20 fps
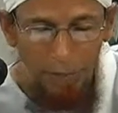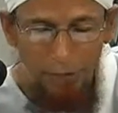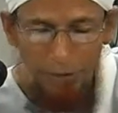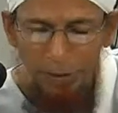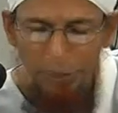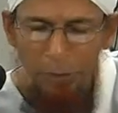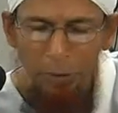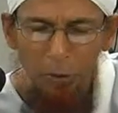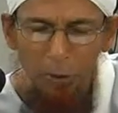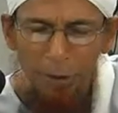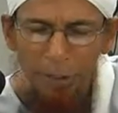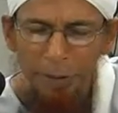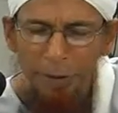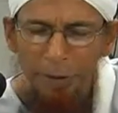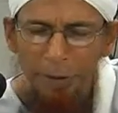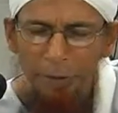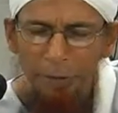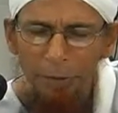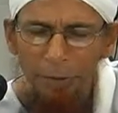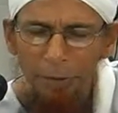The
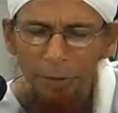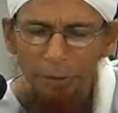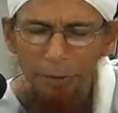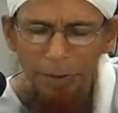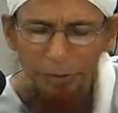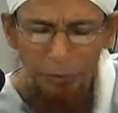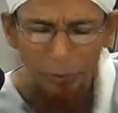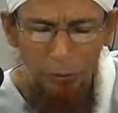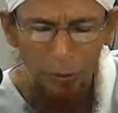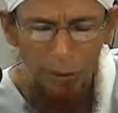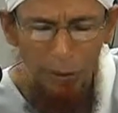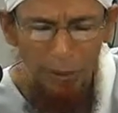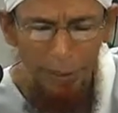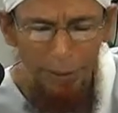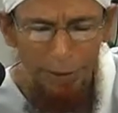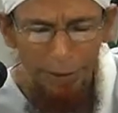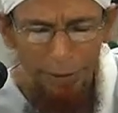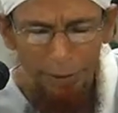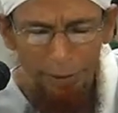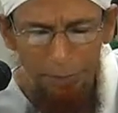Maulana Rahmatul
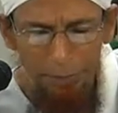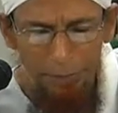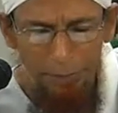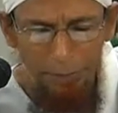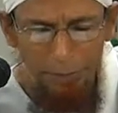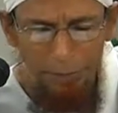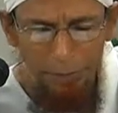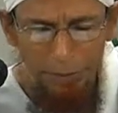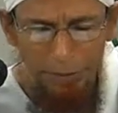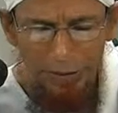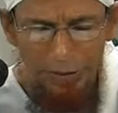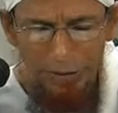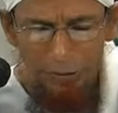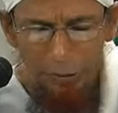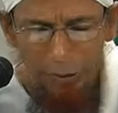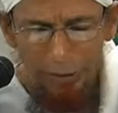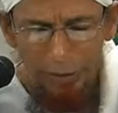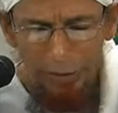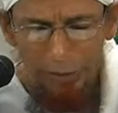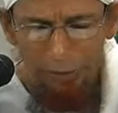Alayh did
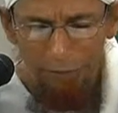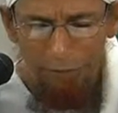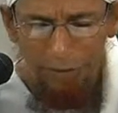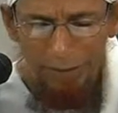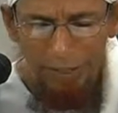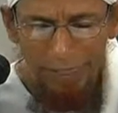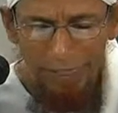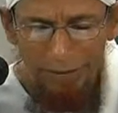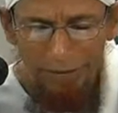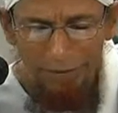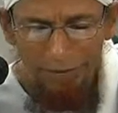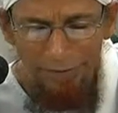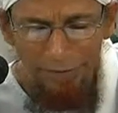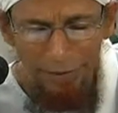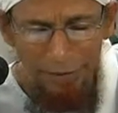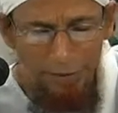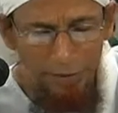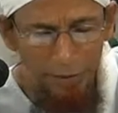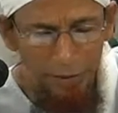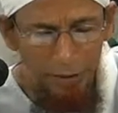not give the
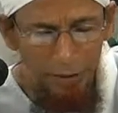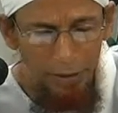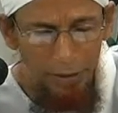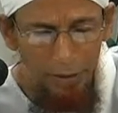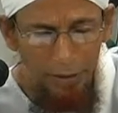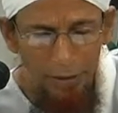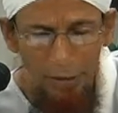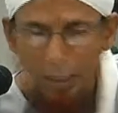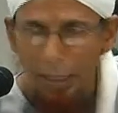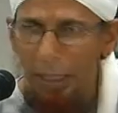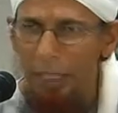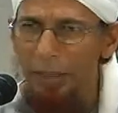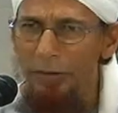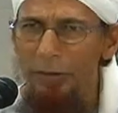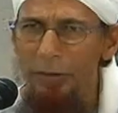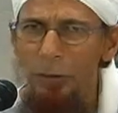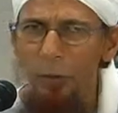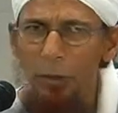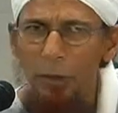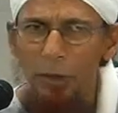answer
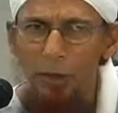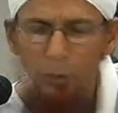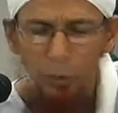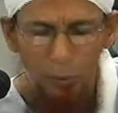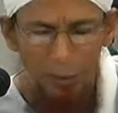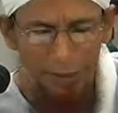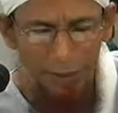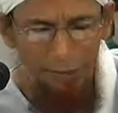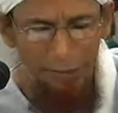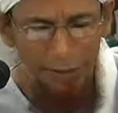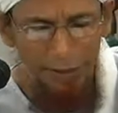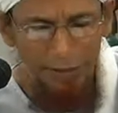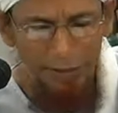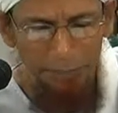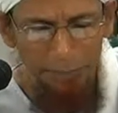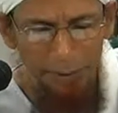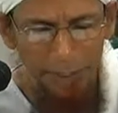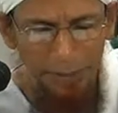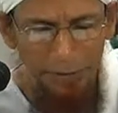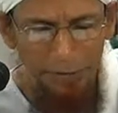as one would have
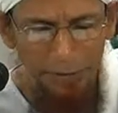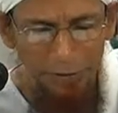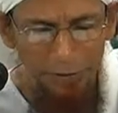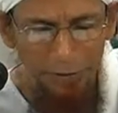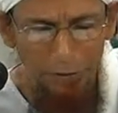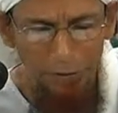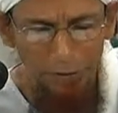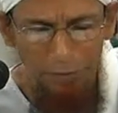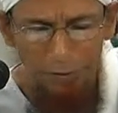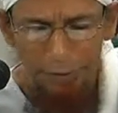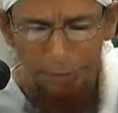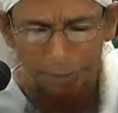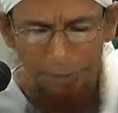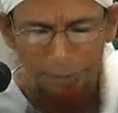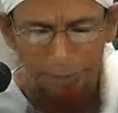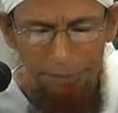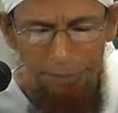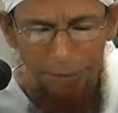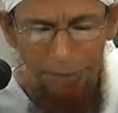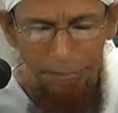expected of
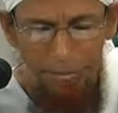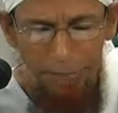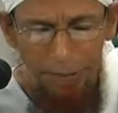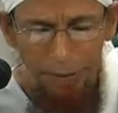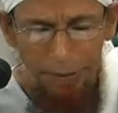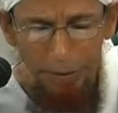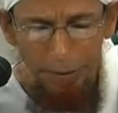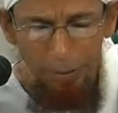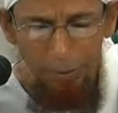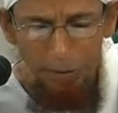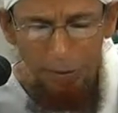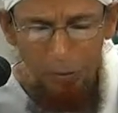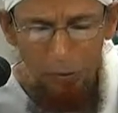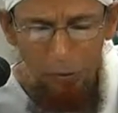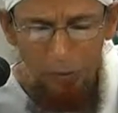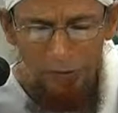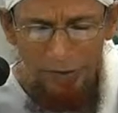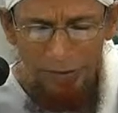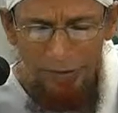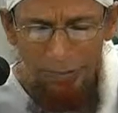him,
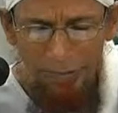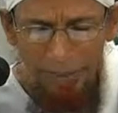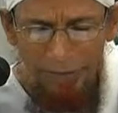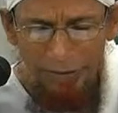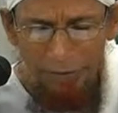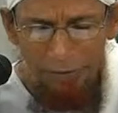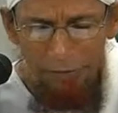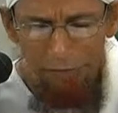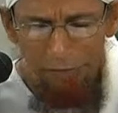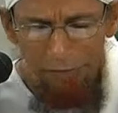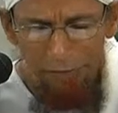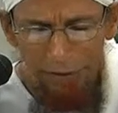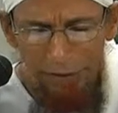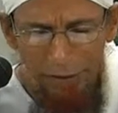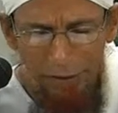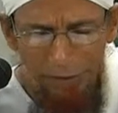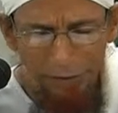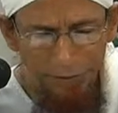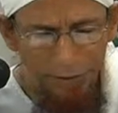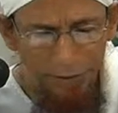because he might have
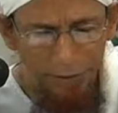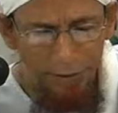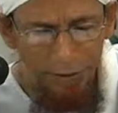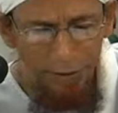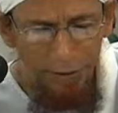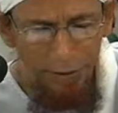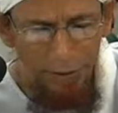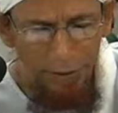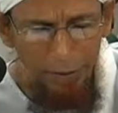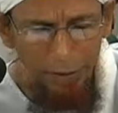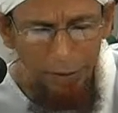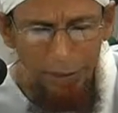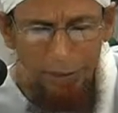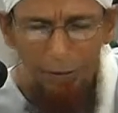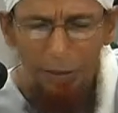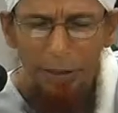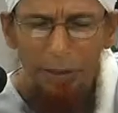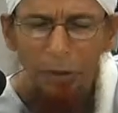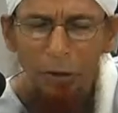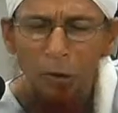felt
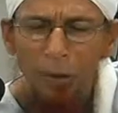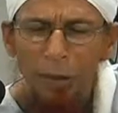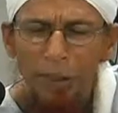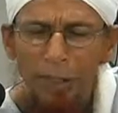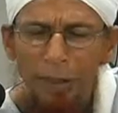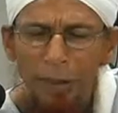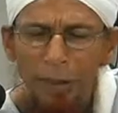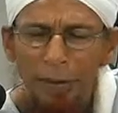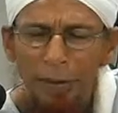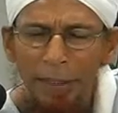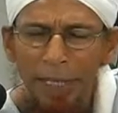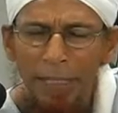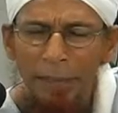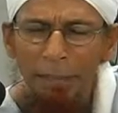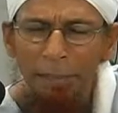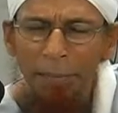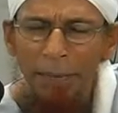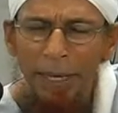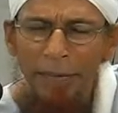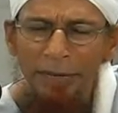that the longing in
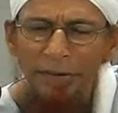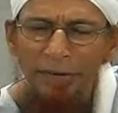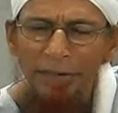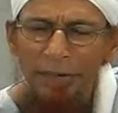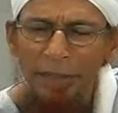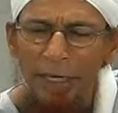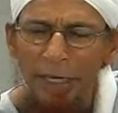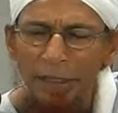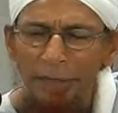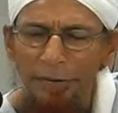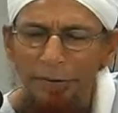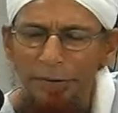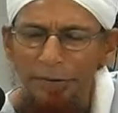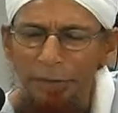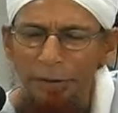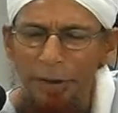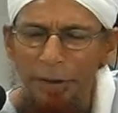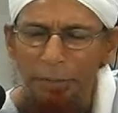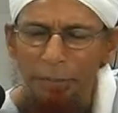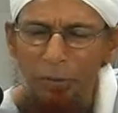that man's
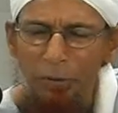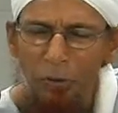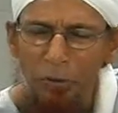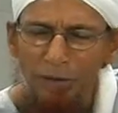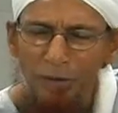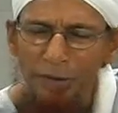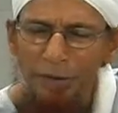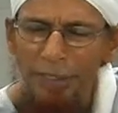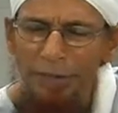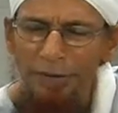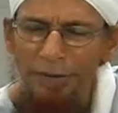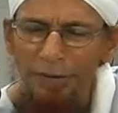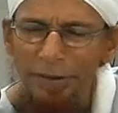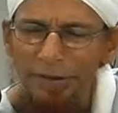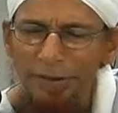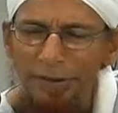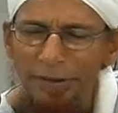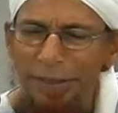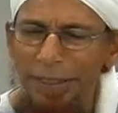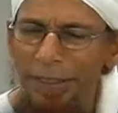heart, because there is
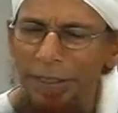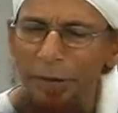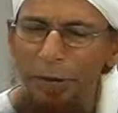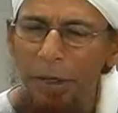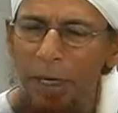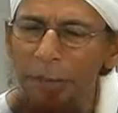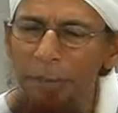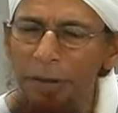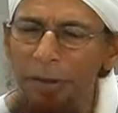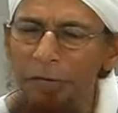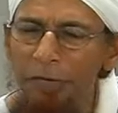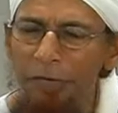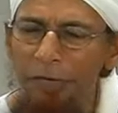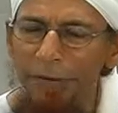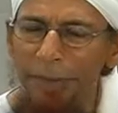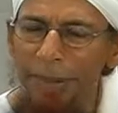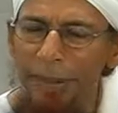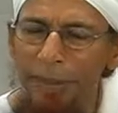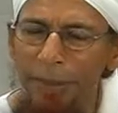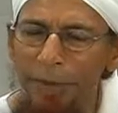this incoming
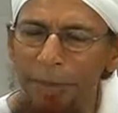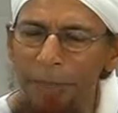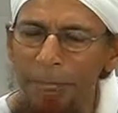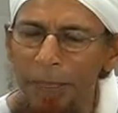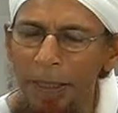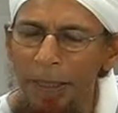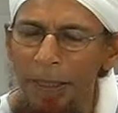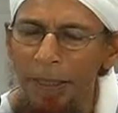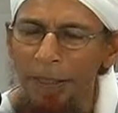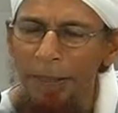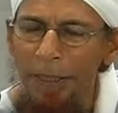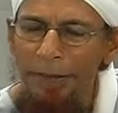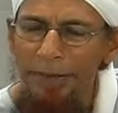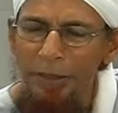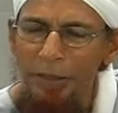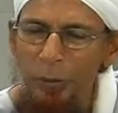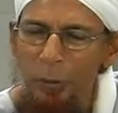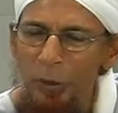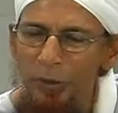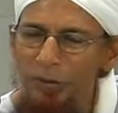feeling
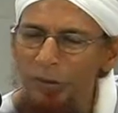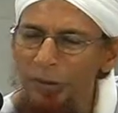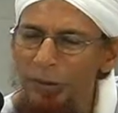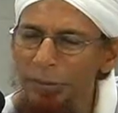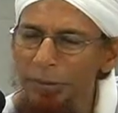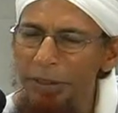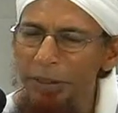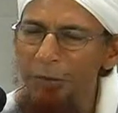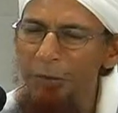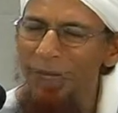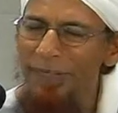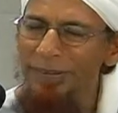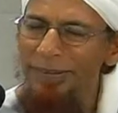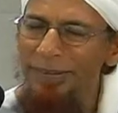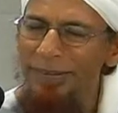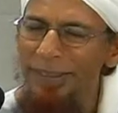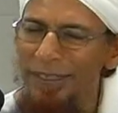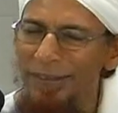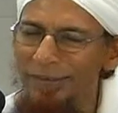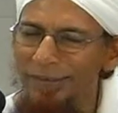that he wants to be
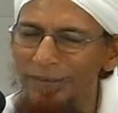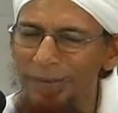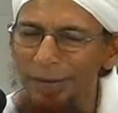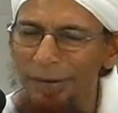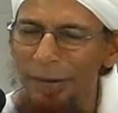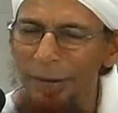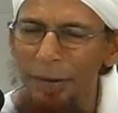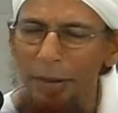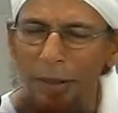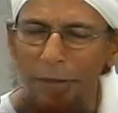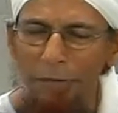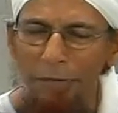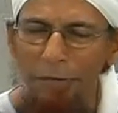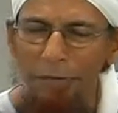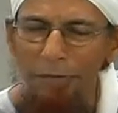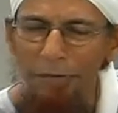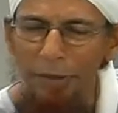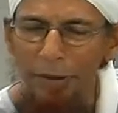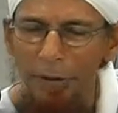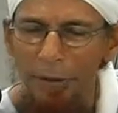restless in the love
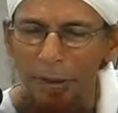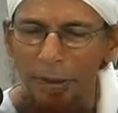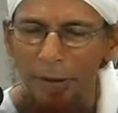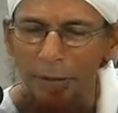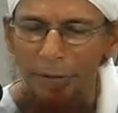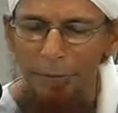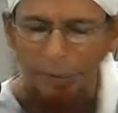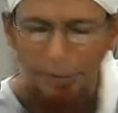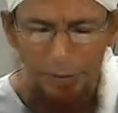of Allah.